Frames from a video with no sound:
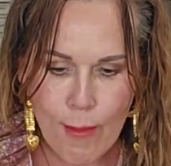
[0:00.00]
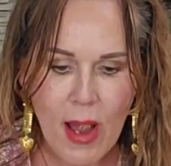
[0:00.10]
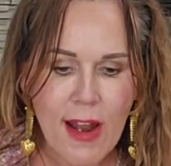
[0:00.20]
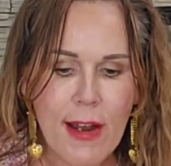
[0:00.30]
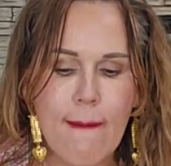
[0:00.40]

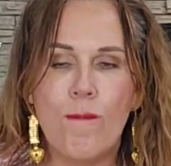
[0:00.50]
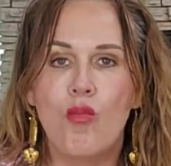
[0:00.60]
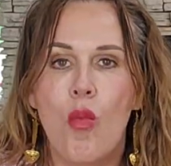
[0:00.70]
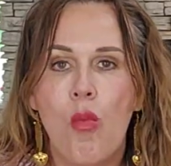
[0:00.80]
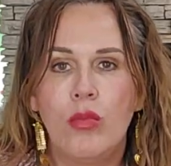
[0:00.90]
bite it
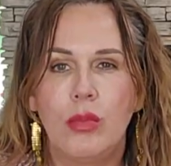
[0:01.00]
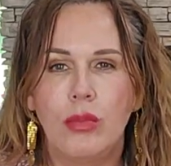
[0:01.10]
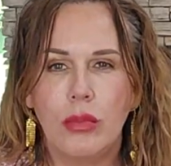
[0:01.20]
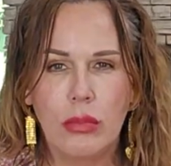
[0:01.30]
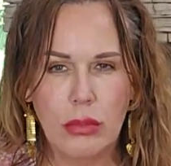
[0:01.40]

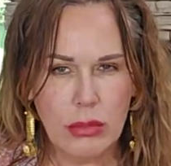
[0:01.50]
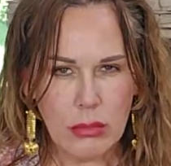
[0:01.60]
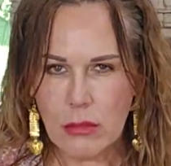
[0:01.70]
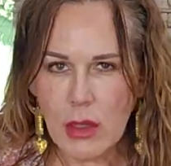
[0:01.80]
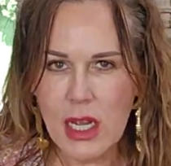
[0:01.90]

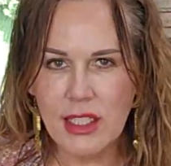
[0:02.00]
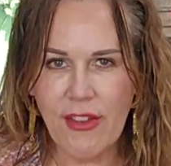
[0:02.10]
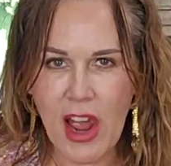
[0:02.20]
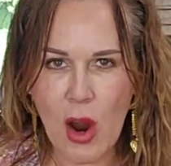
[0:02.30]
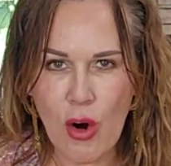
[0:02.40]
and
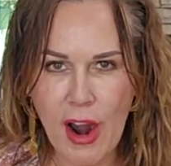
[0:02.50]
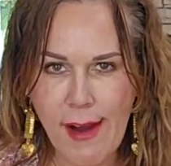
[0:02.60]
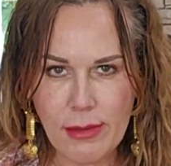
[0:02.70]
devour